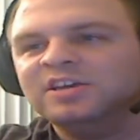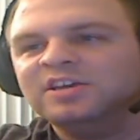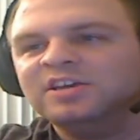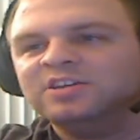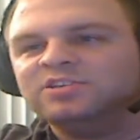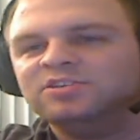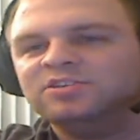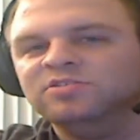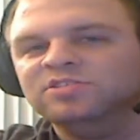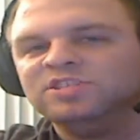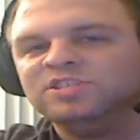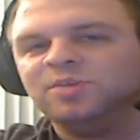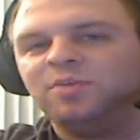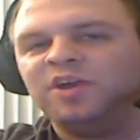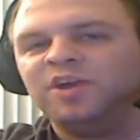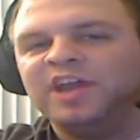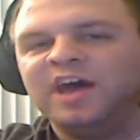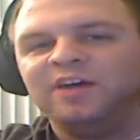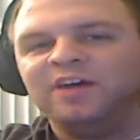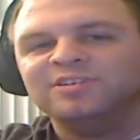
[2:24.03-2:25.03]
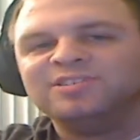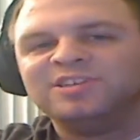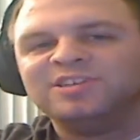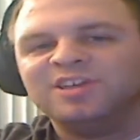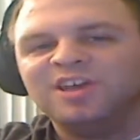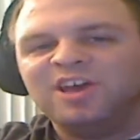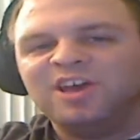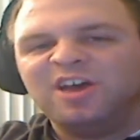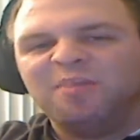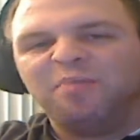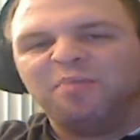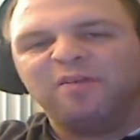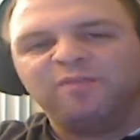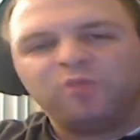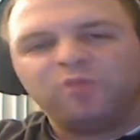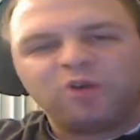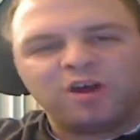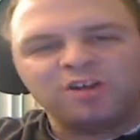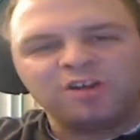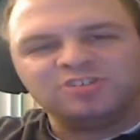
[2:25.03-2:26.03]
to someone else. But
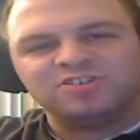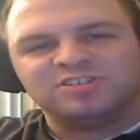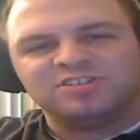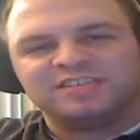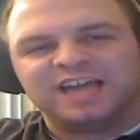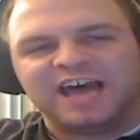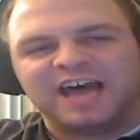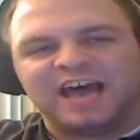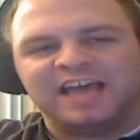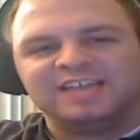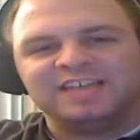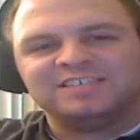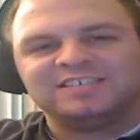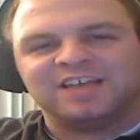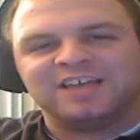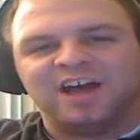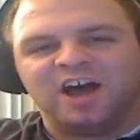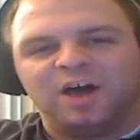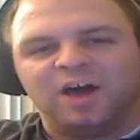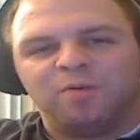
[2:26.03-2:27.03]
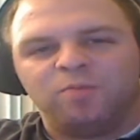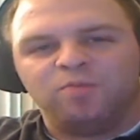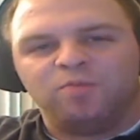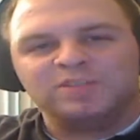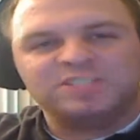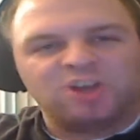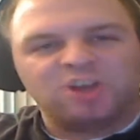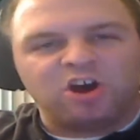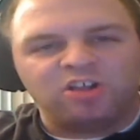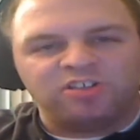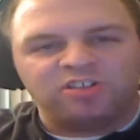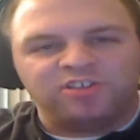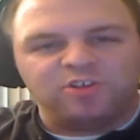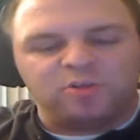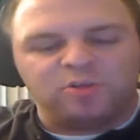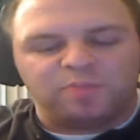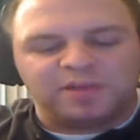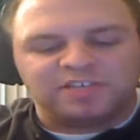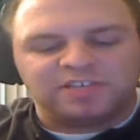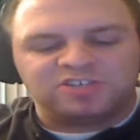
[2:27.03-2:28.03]
400 dyes. We saw a
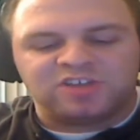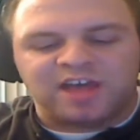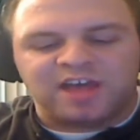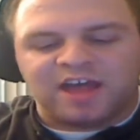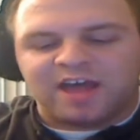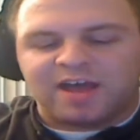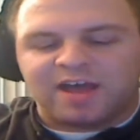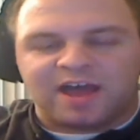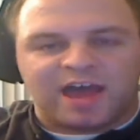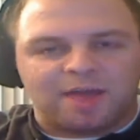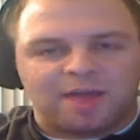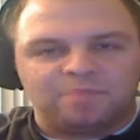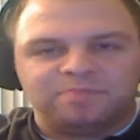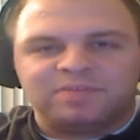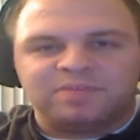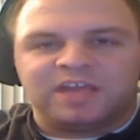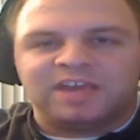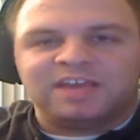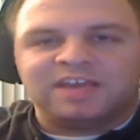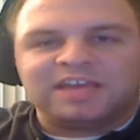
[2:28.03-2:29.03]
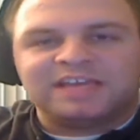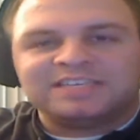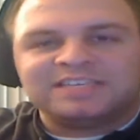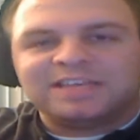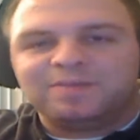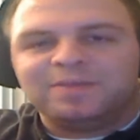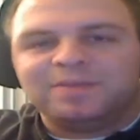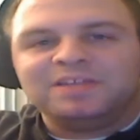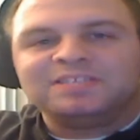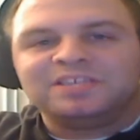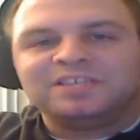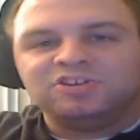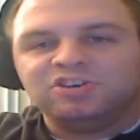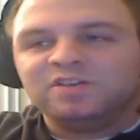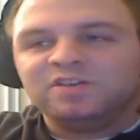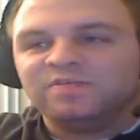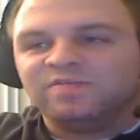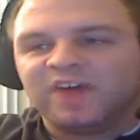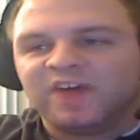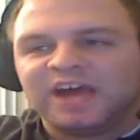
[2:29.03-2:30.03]
little bit, so I'm going to guess that means that you
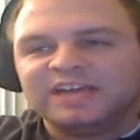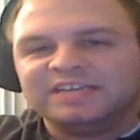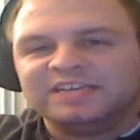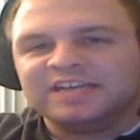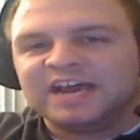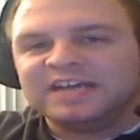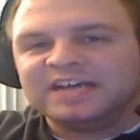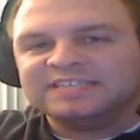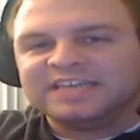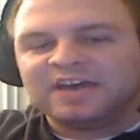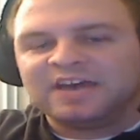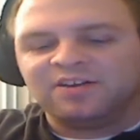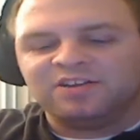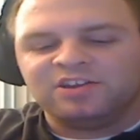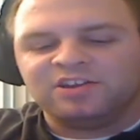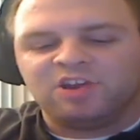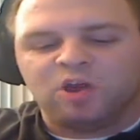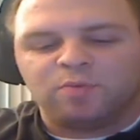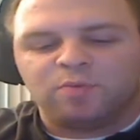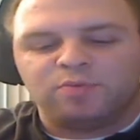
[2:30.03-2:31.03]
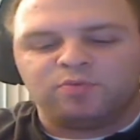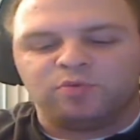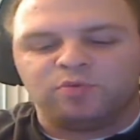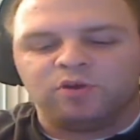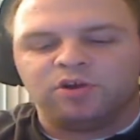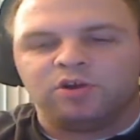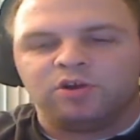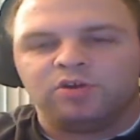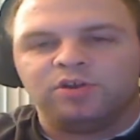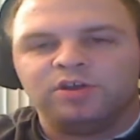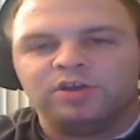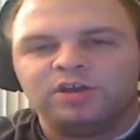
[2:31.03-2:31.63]
can find dyes out in the open world.